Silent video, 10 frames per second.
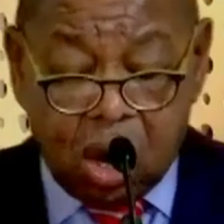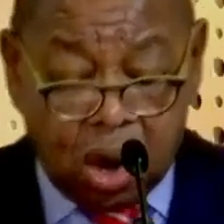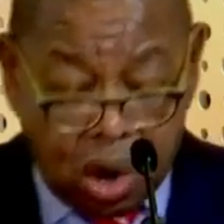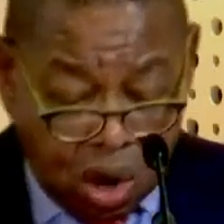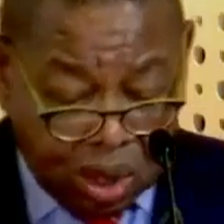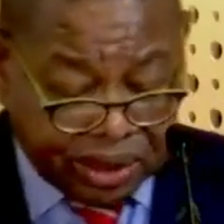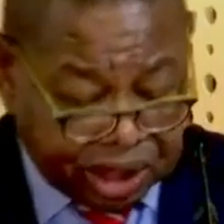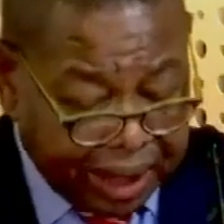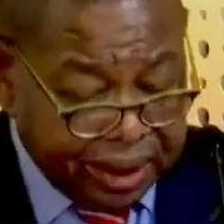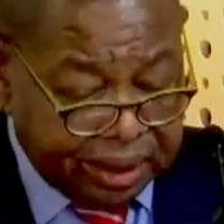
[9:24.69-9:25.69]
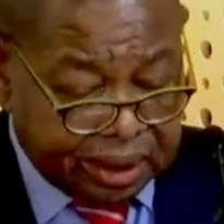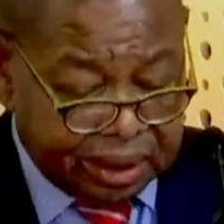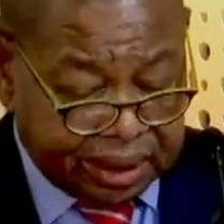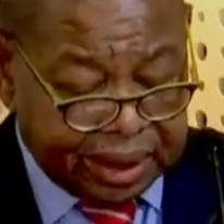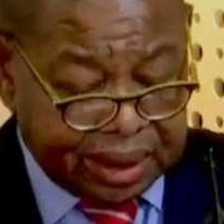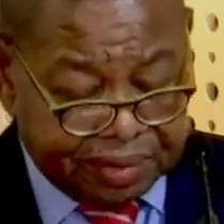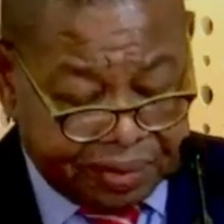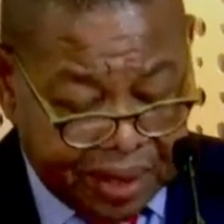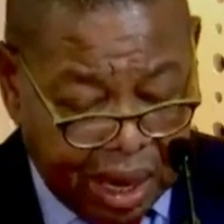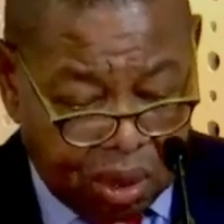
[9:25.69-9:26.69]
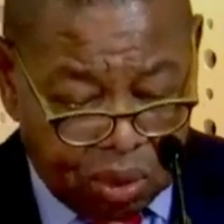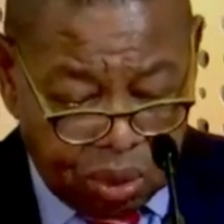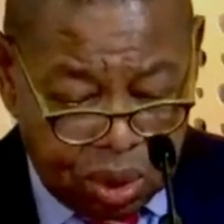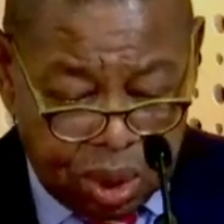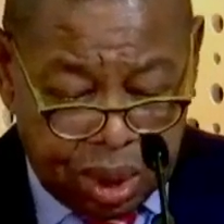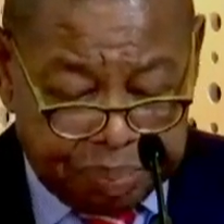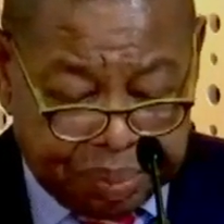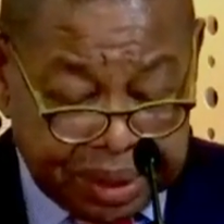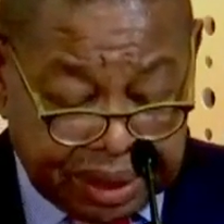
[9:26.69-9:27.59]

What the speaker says: all challenges that have now been